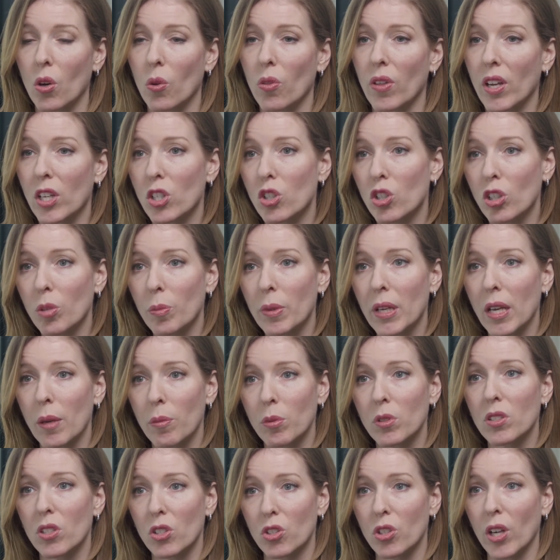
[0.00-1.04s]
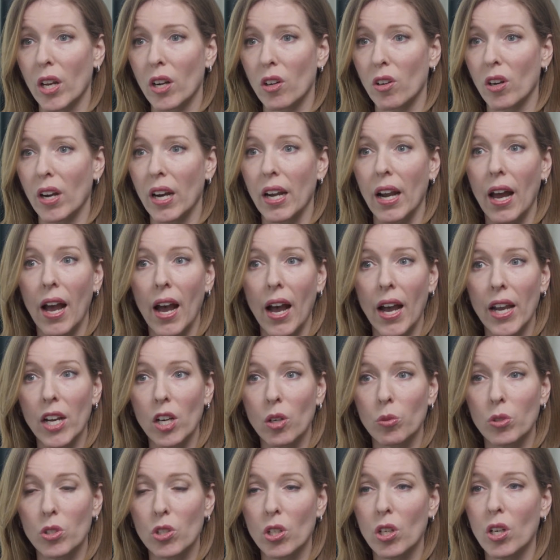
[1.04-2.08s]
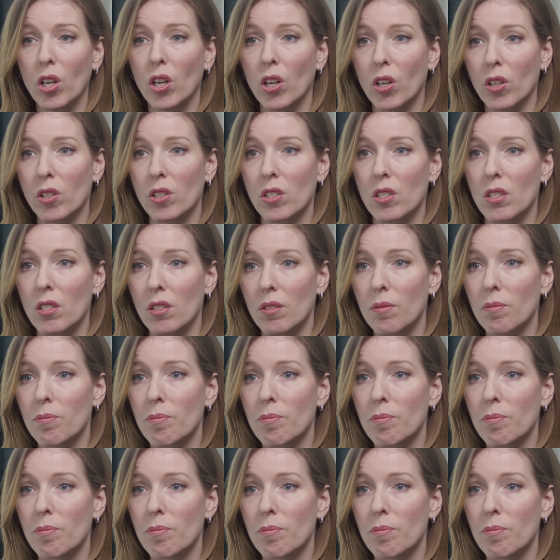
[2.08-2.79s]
they should be able to generate higher returns,